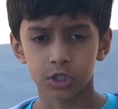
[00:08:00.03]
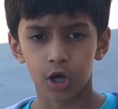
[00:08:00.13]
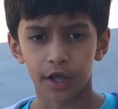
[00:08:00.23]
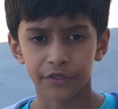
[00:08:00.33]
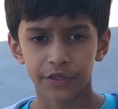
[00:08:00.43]

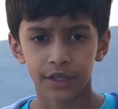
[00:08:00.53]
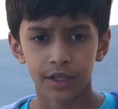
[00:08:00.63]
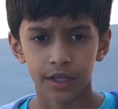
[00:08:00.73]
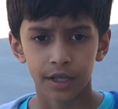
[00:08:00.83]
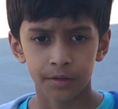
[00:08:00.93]
sloth,
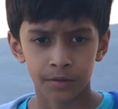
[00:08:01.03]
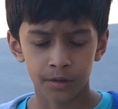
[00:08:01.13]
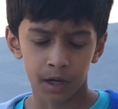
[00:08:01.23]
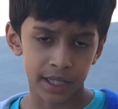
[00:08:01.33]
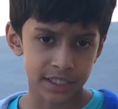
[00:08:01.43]

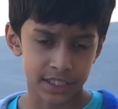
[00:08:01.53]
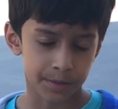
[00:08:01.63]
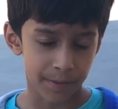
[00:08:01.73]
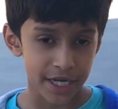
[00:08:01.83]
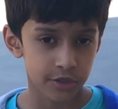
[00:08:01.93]
at least
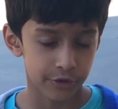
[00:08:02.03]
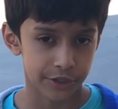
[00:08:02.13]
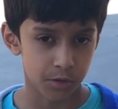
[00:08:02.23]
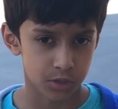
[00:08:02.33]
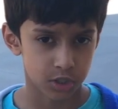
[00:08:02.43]
the main
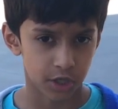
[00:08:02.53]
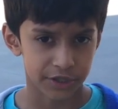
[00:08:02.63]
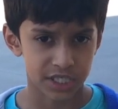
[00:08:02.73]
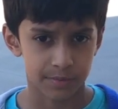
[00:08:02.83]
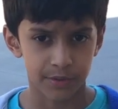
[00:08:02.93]
three-toed
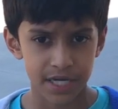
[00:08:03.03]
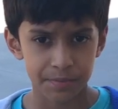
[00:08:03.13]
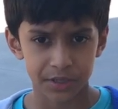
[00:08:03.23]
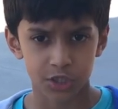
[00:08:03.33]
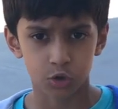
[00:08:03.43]
sloth, is
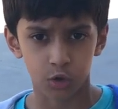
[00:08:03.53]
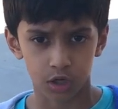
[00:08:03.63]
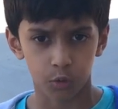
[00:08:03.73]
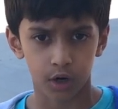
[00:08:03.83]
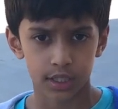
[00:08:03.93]
Bradypus
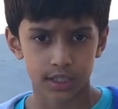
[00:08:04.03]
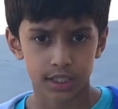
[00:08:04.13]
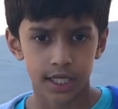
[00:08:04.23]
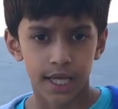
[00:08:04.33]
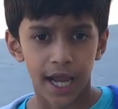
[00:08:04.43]

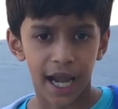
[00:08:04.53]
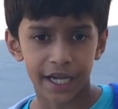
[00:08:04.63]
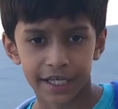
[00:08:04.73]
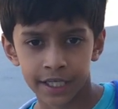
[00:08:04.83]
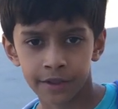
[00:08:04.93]
torquas
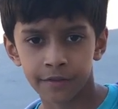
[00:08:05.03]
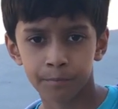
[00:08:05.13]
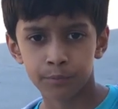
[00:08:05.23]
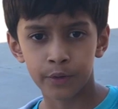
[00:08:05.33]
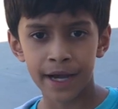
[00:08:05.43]
and
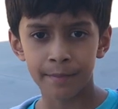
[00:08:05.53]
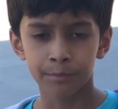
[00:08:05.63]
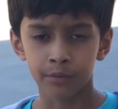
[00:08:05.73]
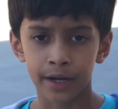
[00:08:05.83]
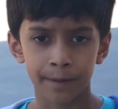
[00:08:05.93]

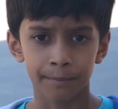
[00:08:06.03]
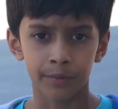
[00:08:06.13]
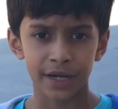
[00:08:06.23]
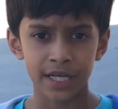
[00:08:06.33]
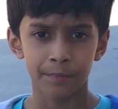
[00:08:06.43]

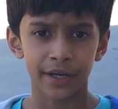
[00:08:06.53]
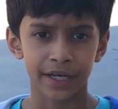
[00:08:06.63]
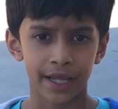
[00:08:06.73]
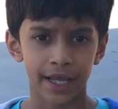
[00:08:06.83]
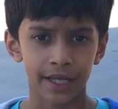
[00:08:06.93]

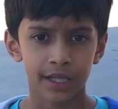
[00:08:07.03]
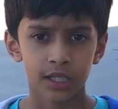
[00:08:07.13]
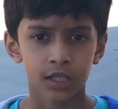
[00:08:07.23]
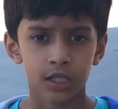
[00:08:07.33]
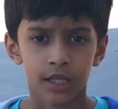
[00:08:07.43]
Bradypididae?
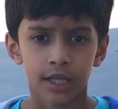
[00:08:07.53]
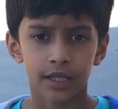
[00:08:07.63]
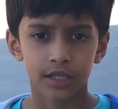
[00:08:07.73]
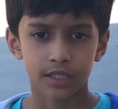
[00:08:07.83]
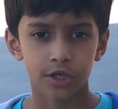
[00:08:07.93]

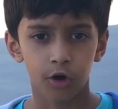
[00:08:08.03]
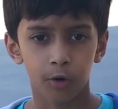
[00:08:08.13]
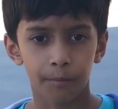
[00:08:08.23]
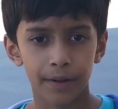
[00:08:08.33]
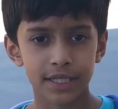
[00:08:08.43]

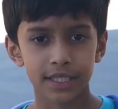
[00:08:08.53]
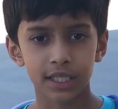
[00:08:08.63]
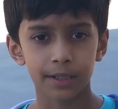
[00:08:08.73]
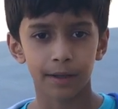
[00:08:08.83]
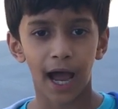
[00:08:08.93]
So
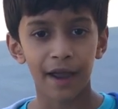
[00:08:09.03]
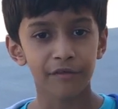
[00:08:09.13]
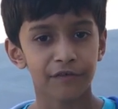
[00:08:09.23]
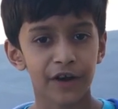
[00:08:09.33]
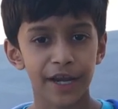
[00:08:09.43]
basically, I
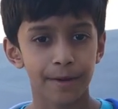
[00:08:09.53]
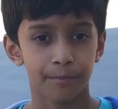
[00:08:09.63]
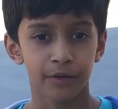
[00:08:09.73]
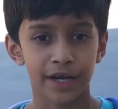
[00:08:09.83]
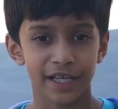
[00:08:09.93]
have a friend
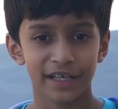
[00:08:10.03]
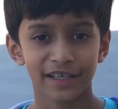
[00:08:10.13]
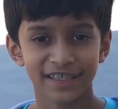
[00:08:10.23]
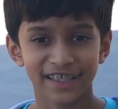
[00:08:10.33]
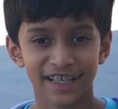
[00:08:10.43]
named Brady,
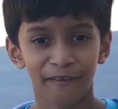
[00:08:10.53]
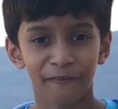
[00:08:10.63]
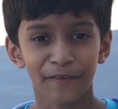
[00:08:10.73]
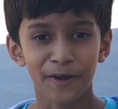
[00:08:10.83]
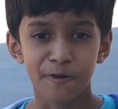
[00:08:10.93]

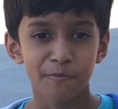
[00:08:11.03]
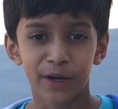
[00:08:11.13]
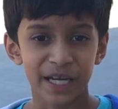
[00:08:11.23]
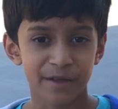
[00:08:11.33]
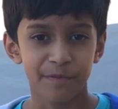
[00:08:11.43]
so
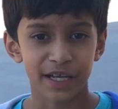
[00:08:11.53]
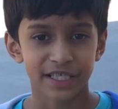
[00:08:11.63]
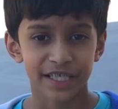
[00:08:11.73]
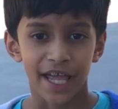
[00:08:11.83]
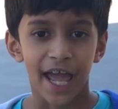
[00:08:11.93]

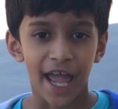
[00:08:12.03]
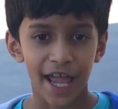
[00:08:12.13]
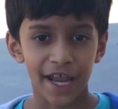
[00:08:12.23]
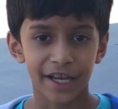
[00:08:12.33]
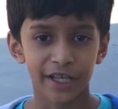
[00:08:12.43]
Bradypus.
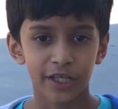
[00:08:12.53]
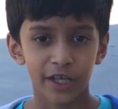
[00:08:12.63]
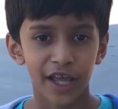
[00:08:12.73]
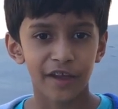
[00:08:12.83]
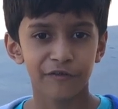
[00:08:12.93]
And
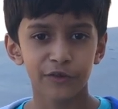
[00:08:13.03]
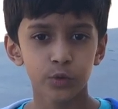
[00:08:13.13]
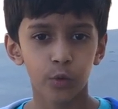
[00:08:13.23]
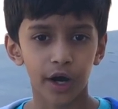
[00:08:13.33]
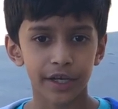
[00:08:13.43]
if
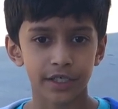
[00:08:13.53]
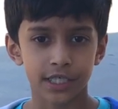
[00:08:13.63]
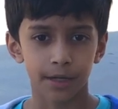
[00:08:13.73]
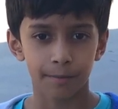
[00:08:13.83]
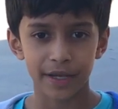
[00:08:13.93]
you want
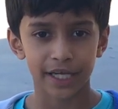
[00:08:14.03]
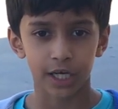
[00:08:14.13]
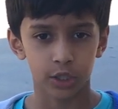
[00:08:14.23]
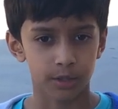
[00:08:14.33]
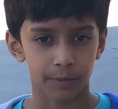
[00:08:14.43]
to make
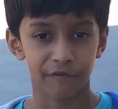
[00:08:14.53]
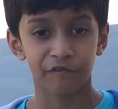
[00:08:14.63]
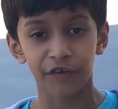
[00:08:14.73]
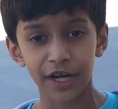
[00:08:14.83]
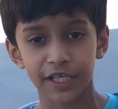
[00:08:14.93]
it a little bit
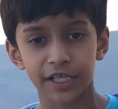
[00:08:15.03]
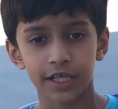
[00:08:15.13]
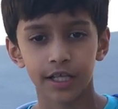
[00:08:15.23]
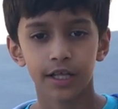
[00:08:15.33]
funny,